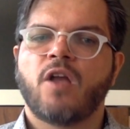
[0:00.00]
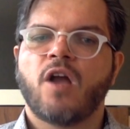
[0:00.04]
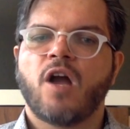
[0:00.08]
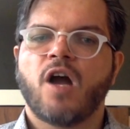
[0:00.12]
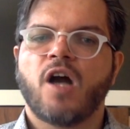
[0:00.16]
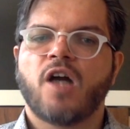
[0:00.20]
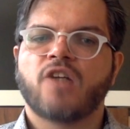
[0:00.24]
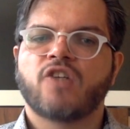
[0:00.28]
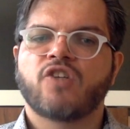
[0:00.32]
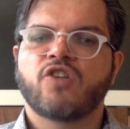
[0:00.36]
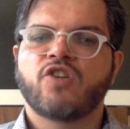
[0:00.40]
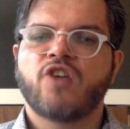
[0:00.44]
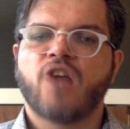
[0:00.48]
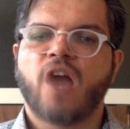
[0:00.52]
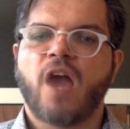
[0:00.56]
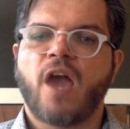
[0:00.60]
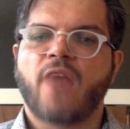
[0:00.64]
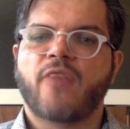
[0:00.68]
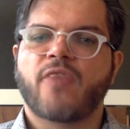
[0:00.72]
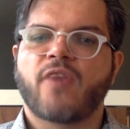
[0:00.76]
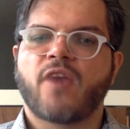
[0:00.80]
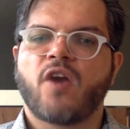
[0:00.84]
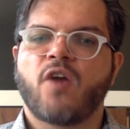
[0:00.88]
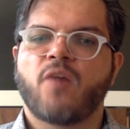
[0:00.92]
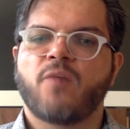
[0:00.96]
On June 9th,
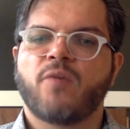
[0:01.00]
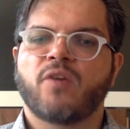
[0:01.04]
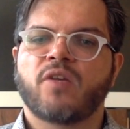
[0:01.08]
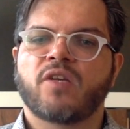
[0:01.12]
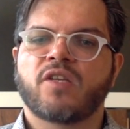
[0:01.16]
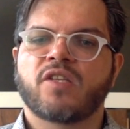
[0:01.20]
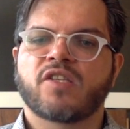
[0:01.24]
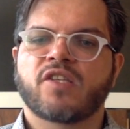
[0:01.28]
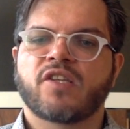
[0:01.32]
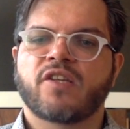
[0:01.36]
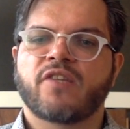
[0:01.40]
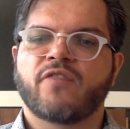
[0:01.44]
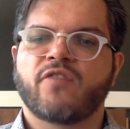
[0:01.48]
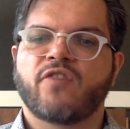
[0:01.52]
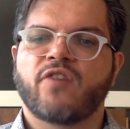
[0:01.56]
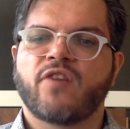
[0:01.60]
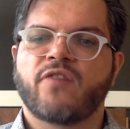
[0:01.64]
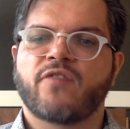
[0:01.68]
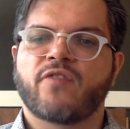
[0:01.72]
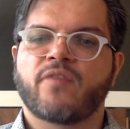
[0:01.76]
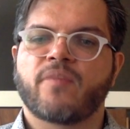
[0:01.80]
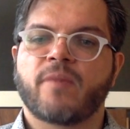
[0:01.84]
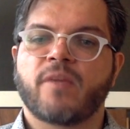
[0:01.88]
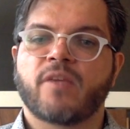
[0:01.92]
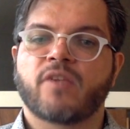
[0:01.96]
I hope you'll consider voting
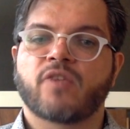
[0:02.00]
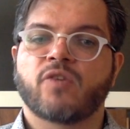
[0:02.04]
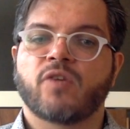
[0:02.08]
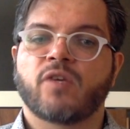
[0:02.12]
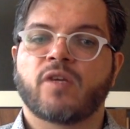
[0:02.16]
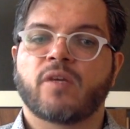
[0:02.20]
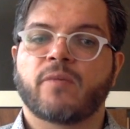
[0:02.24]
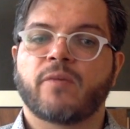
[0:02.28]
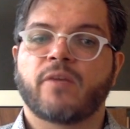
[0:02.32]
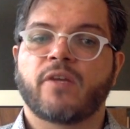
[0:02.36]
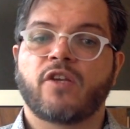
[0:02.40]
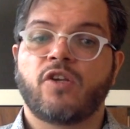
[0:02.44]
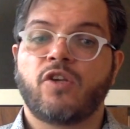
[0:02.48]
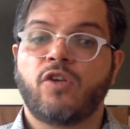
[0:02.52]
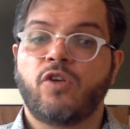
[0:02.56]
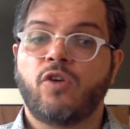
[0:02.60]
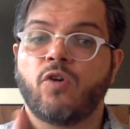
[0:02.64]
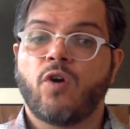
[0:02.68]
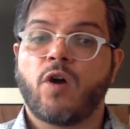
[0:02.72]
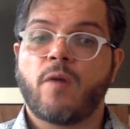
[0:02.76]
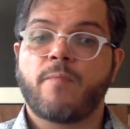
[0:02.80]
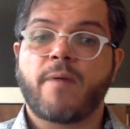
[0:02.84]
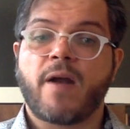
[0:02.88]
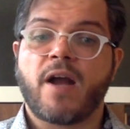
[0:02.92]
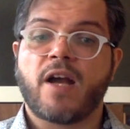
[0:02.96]
for me so I can bring
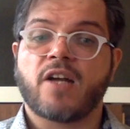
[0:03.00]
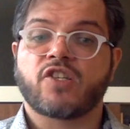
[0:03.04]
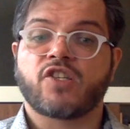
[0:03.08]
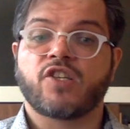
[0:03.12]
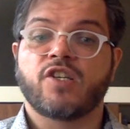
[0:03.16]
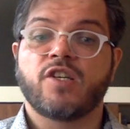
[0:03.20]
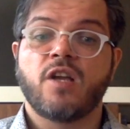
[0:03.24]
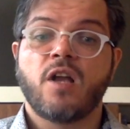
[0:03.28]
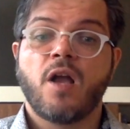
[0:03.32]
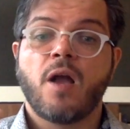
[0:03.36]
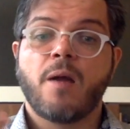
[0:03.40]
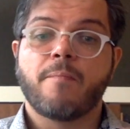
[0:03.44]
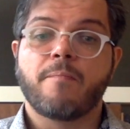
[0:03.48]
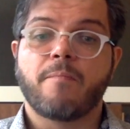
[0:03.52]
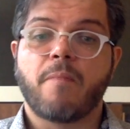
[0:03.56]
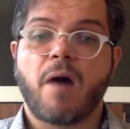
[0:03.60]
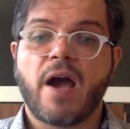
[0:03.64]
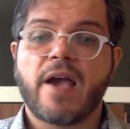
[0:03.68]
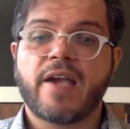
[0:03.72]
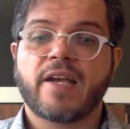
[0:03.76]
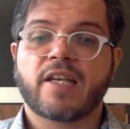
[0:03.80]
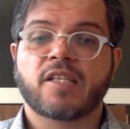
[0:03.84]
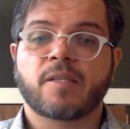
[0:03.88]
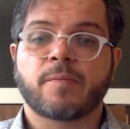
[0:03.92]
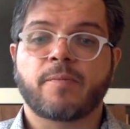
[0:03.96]
your passion,
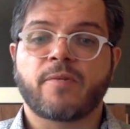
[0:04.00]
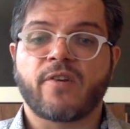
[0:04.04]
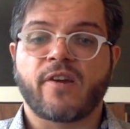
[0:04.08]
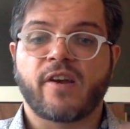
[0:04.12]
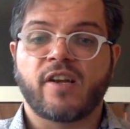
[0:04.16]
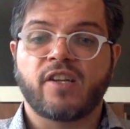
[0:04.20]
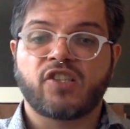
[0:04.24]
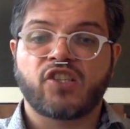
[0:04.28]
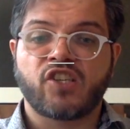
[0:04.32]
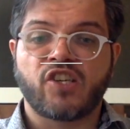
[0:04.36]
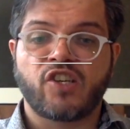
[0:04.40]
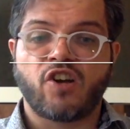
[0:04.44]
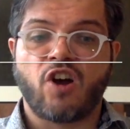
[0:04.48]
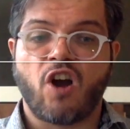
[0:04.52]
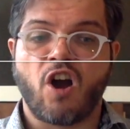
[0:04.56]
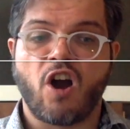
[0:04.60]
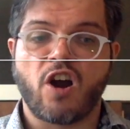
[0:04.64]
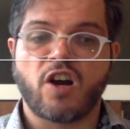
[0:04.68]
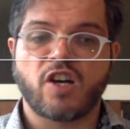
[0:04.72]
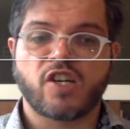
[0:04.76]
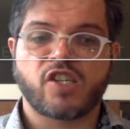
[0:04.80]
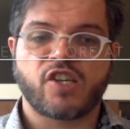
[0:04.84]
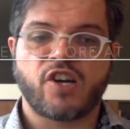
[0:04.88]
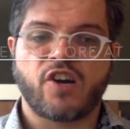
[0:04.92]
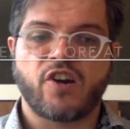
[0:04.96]
my experience, and
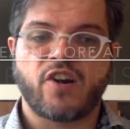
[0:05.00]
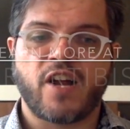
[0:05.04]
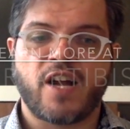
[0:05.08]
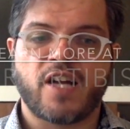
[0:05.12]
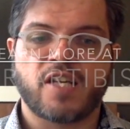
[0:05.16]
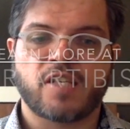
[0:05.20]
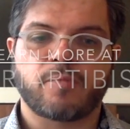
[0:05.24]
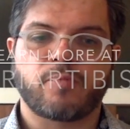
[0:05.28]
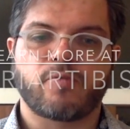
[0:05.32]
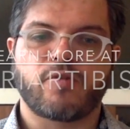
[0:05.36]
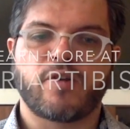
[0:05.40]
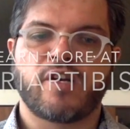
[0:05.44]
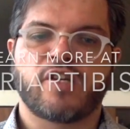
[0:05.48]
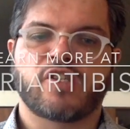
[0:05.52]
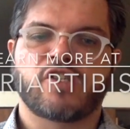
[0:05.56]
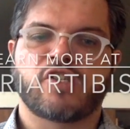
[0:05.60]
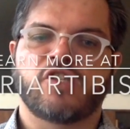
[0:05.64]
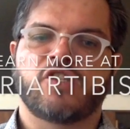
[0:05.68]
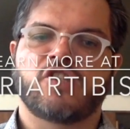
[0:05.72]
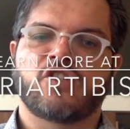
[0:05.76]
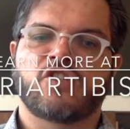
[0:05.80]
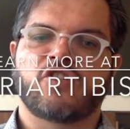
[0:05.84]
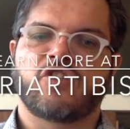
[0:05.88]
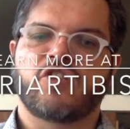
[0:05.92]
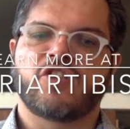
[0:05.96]
our shared
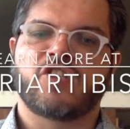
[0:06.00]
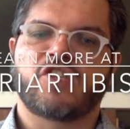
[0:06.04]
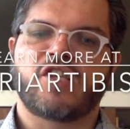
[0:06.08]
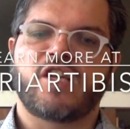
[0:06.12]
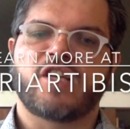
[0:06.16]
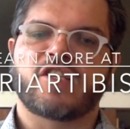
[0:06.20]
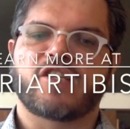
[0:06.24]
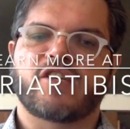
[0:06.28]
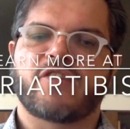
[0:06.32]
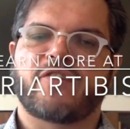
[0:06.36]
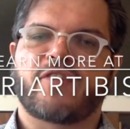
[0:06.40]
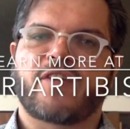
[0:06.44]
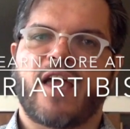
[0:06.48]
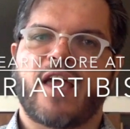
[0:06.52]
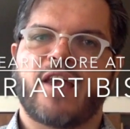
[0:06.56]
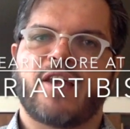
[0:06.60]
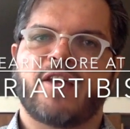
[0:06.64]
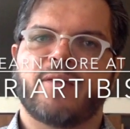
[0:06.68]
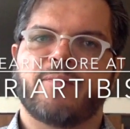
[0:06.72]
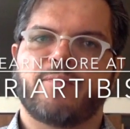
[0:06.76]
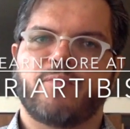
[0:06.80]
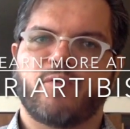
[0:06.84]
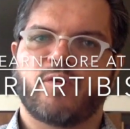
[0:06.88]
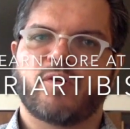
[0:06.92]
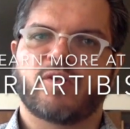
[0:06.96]
aspirations to the CHF
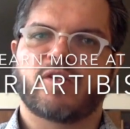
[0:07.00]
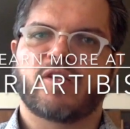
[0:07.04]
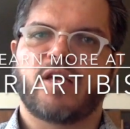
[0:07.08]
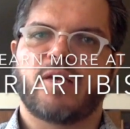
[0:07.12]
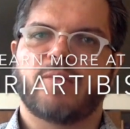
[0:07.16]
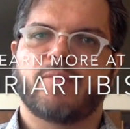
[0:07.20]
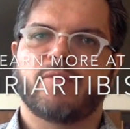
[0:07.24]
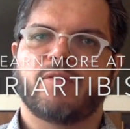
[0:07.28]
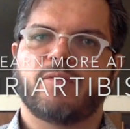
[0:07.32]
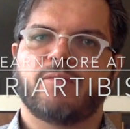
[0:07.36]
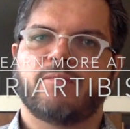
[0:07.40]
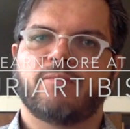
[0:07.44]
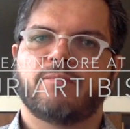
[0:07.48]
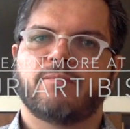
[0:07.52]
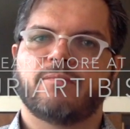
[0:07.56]
Canada board table.